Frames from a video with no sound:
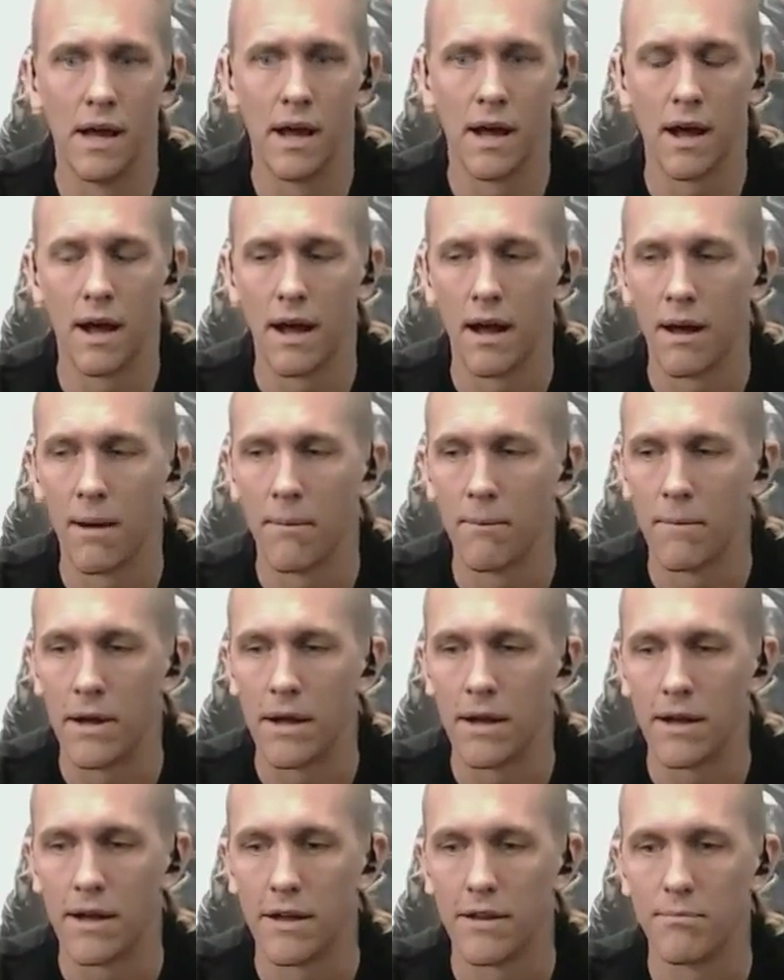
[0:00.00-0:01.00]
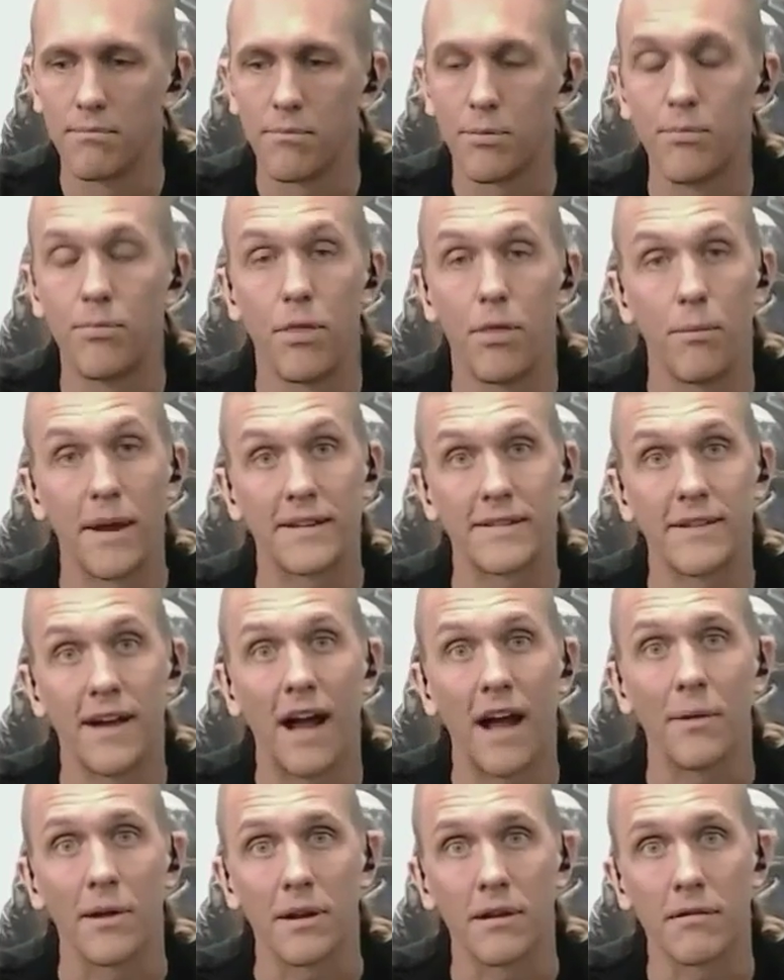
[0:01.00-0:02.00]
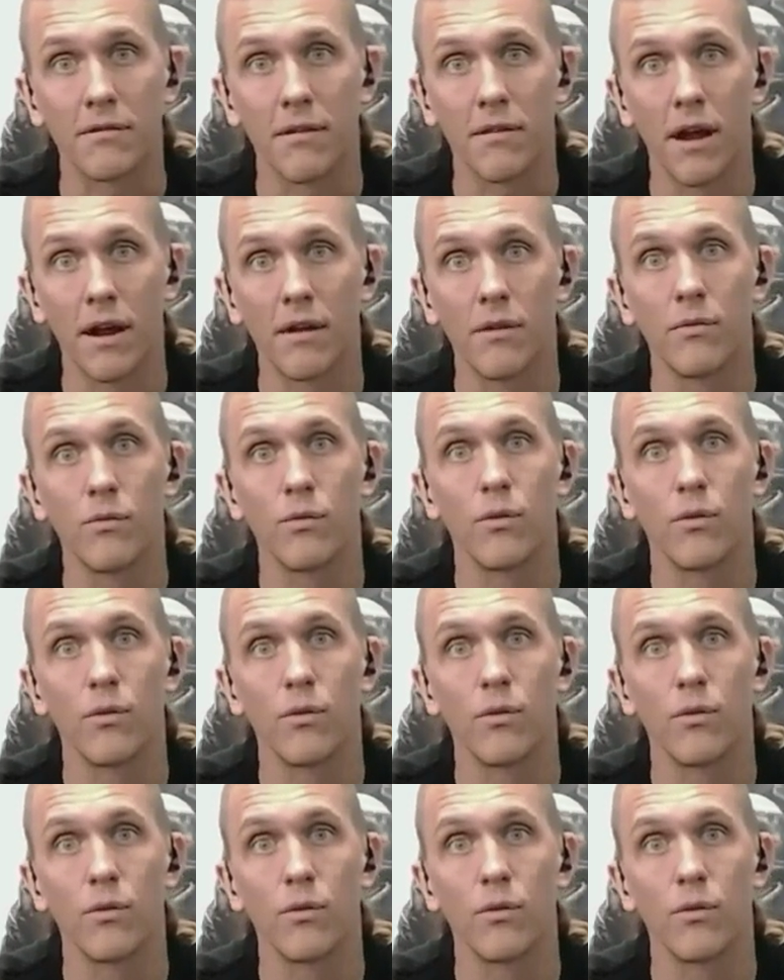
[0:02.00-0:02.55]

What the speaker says: the best timing, right?